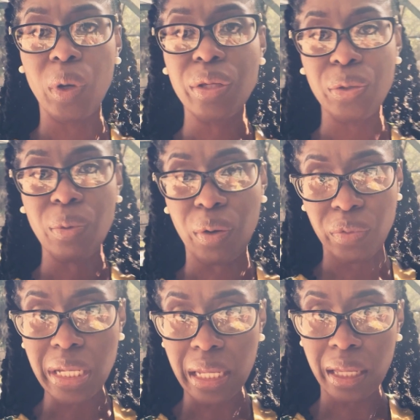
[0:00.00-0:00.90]
what you are
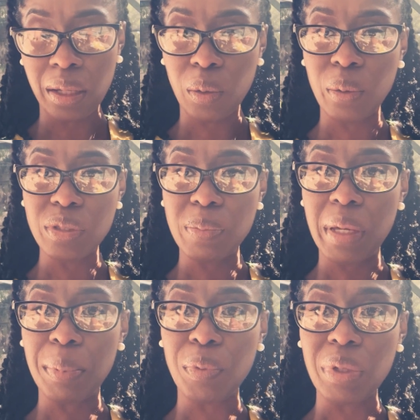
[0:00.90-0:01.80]
reading, or to be
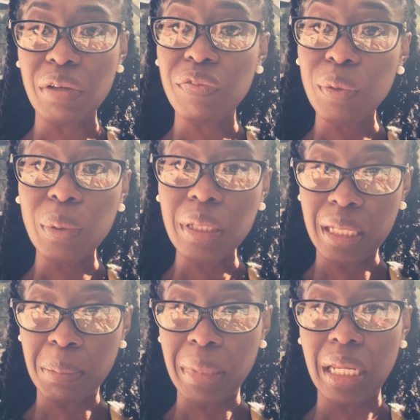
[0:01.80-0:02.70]
able to read
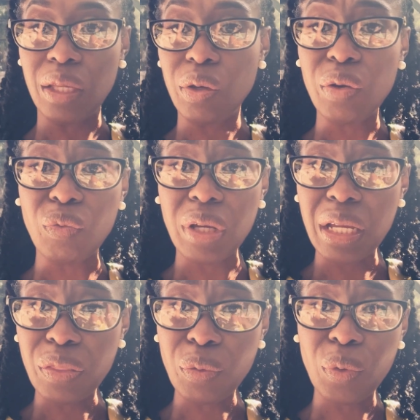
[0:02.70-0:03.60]
fluently, meaning you can
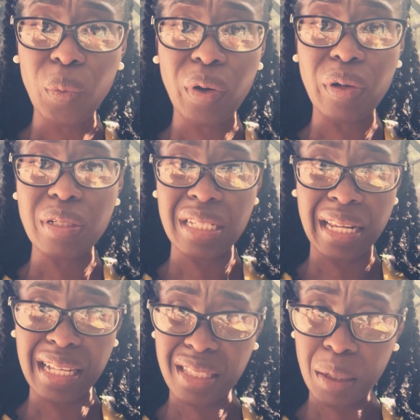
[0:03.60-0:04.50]
read through the words and
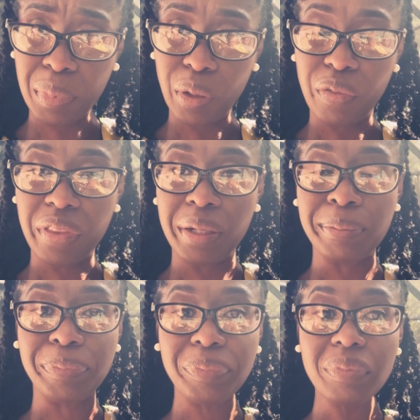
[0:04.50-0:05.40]
not stumble over
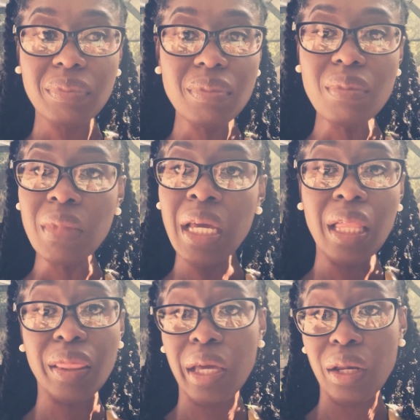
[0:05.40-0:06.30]
them.
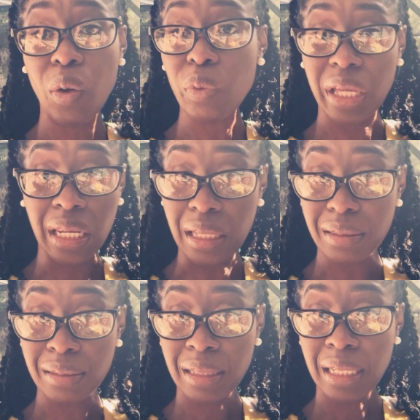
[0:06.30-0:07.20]
They don't get it.
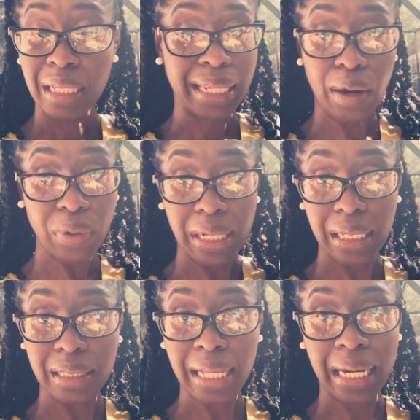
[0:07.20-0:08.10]
Not really.
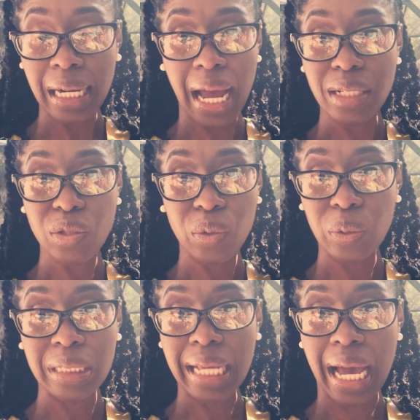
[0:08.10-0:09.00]
Not in high
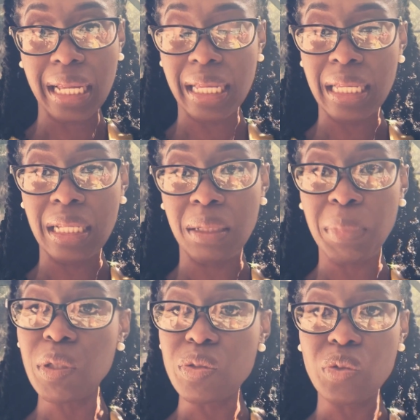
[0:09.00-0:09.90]
school and not in
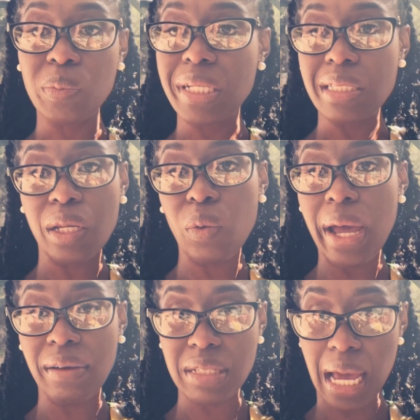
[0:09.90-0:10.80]
middle school because they don't
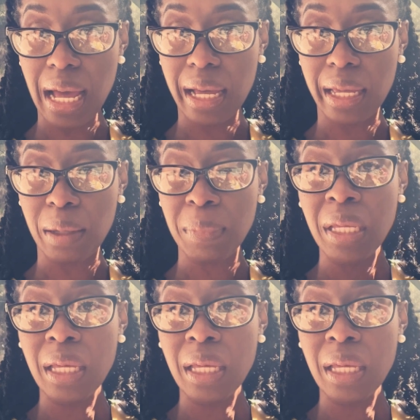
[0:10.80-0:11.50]
have time.